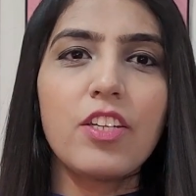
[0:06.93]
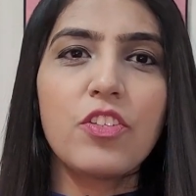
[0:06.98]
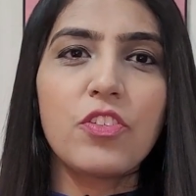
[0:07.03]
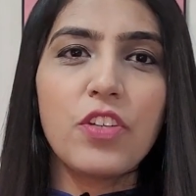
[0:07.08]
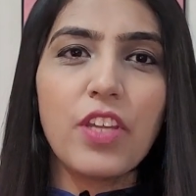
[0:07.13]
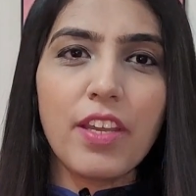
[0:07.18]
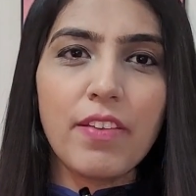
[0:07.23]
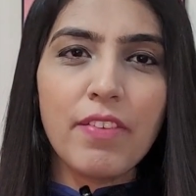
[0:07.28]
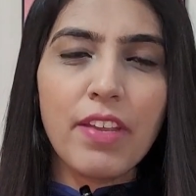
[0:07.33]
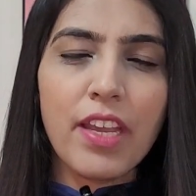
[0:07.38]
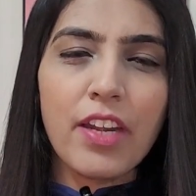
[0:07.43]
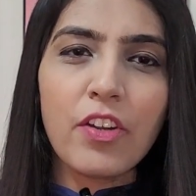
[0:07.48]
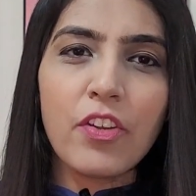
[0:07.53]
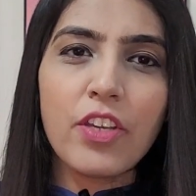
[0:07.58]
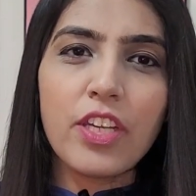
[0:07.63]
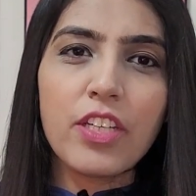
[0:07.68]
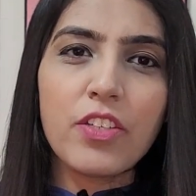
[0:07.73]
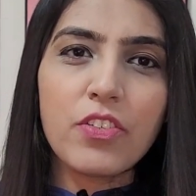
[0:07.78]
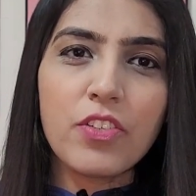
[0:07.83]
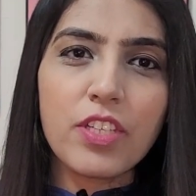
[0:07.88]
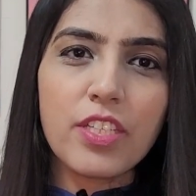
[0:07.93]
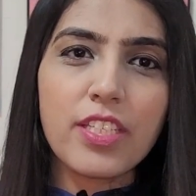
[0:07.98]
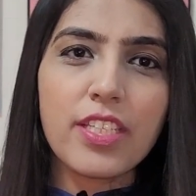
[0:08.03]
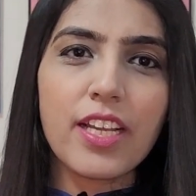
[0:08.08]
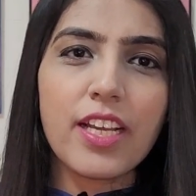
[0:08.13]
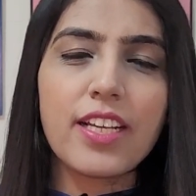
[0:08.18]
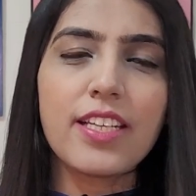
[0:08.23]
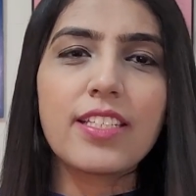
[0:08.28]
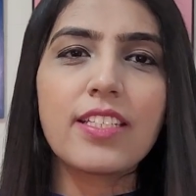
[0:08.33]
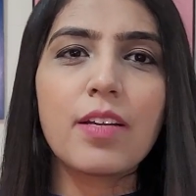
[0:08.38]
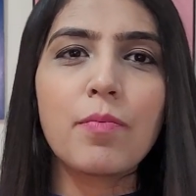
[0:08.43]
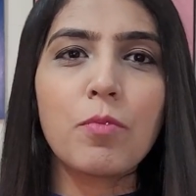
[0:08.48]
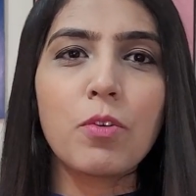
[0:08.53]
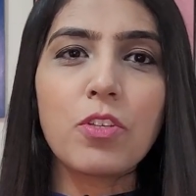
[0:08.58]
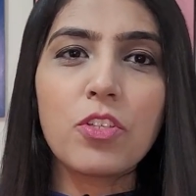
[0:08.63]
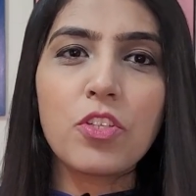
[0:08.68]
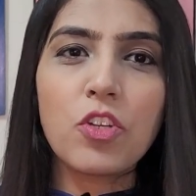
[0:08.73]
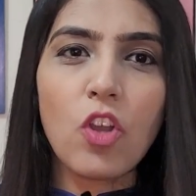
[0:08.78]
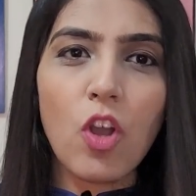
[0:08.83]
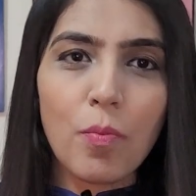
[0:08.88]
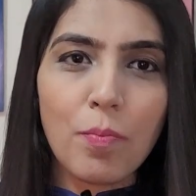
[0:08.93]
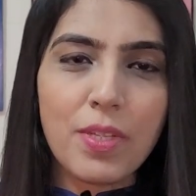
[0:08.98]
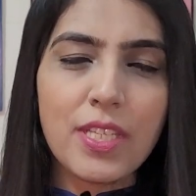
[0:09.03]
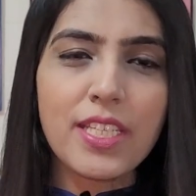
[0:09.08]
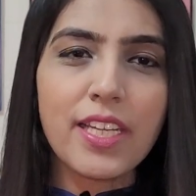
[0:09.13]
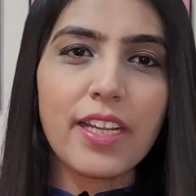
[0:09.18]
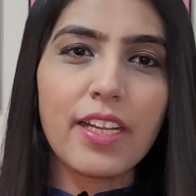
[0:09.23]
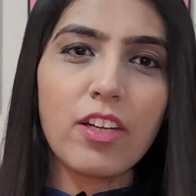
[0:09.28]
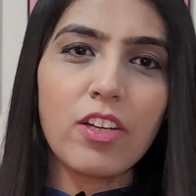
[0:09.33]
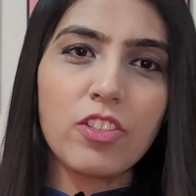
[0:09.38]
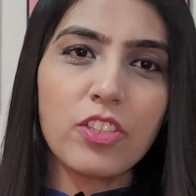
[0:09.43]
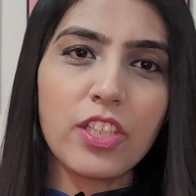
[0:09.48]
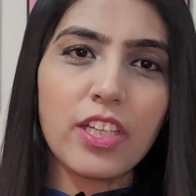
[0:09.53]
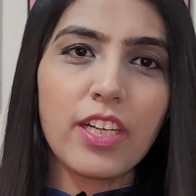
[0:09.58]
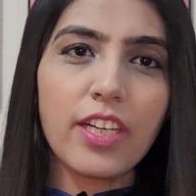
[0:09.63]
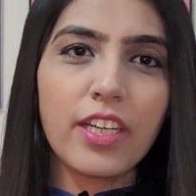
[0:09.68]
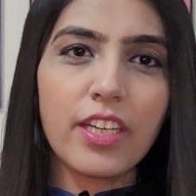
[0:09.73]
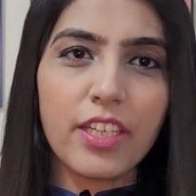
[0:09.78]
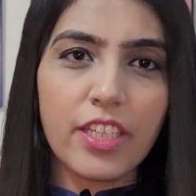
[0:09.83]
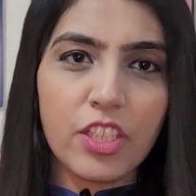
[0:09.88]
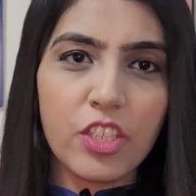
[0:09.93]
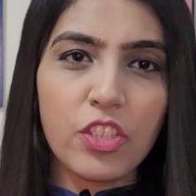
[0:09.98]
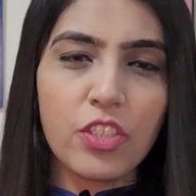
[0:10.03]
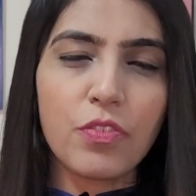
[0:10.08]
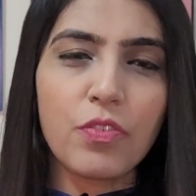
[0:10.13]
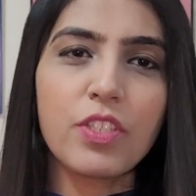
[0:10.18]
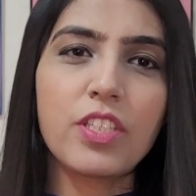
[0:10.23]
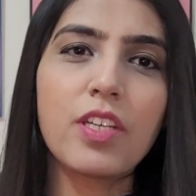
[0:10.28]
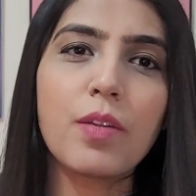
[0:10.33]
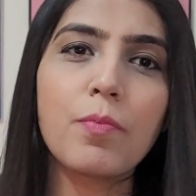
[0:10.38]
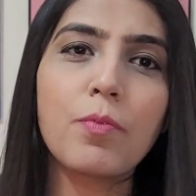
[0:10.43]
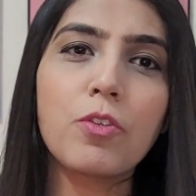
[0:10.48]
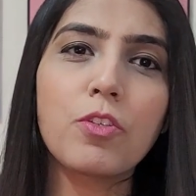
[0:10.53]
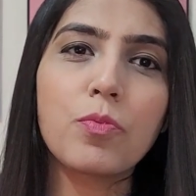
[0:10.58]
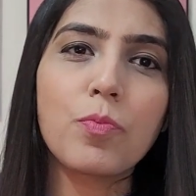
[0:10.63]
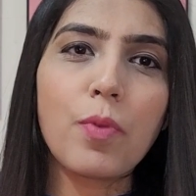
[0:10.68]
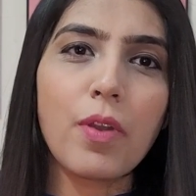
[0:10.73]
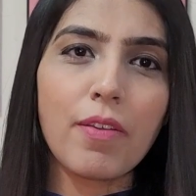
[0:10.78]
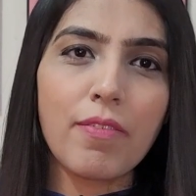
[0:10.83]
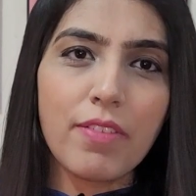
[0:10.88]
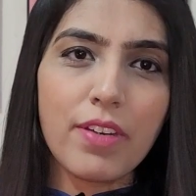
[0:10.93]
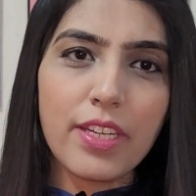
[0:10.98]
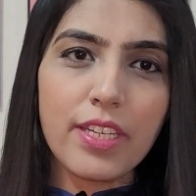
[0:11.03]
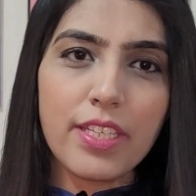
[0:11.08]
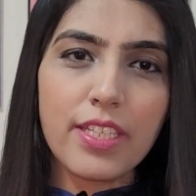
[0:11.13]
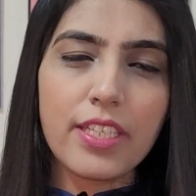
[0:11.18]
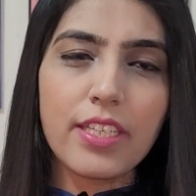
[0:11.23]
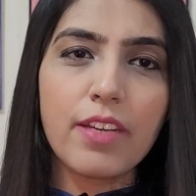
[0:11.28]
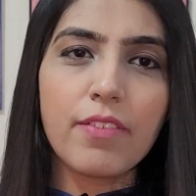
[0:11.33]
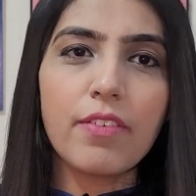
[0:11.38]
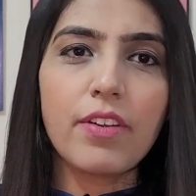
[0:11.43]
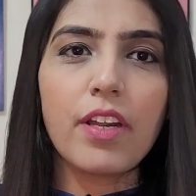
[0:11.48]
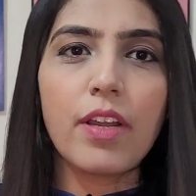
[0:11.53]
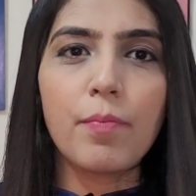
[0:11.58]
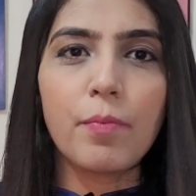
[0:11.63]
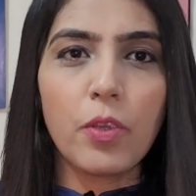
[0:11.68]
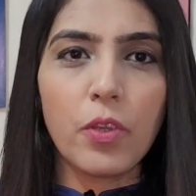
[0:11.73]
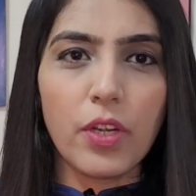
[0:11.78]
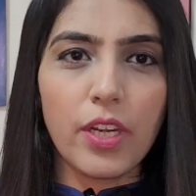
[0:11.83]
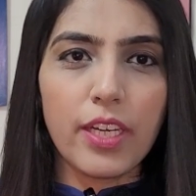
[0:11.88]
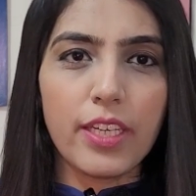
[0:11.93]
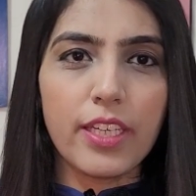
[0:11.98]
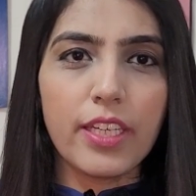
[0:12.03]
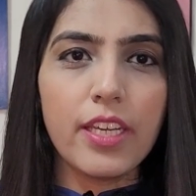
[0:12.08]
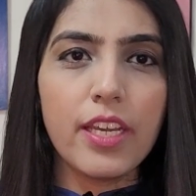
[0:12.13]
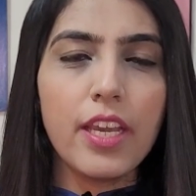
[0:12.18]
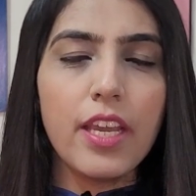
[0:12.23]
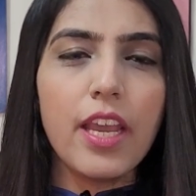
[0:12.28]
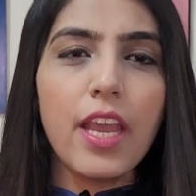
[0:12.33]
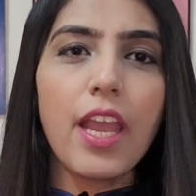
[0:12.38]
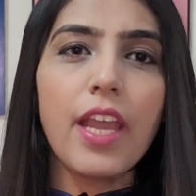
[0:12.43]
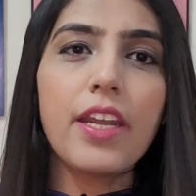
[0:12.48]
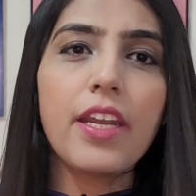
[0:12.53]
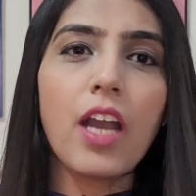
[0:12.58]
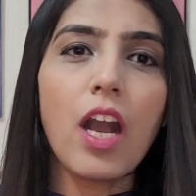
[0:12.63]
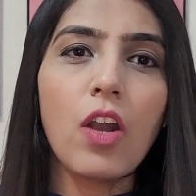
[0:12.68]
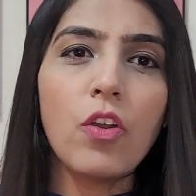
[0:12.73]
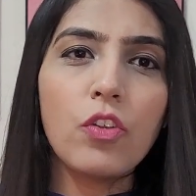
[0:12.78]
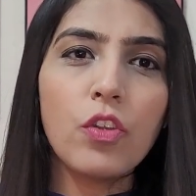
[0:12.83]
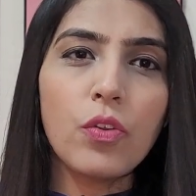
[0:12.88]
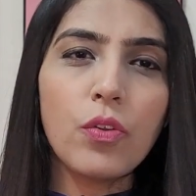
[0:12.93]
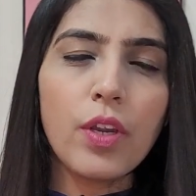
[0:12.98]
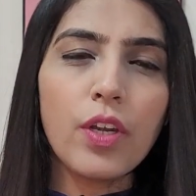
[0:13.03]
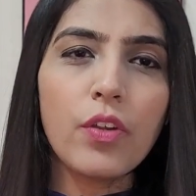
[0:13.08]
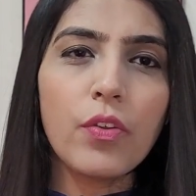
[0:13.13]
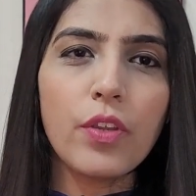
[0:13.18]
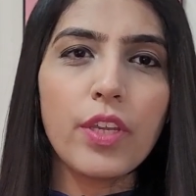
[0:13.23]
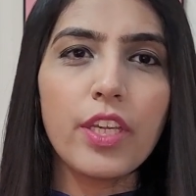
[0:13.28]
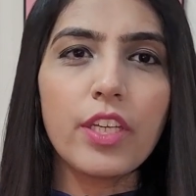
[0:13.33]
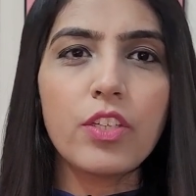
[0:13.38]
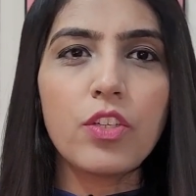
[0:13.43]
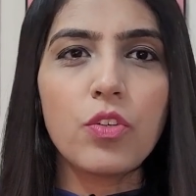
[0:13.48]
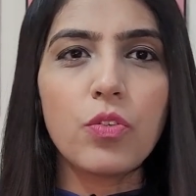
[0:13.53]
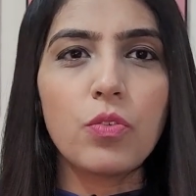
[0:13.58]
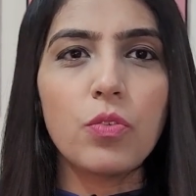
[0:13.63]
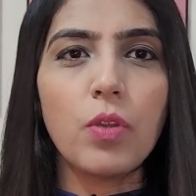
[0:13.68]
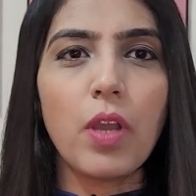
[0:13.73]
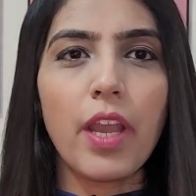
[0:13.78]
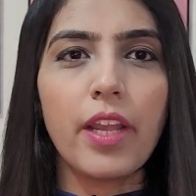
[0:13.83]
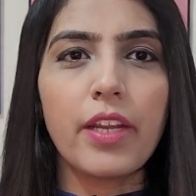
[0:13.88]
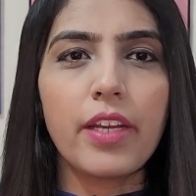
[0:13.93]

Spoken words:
Today we are going to discuss the most common psychological conditions which are most prevalent in our community and how you are going to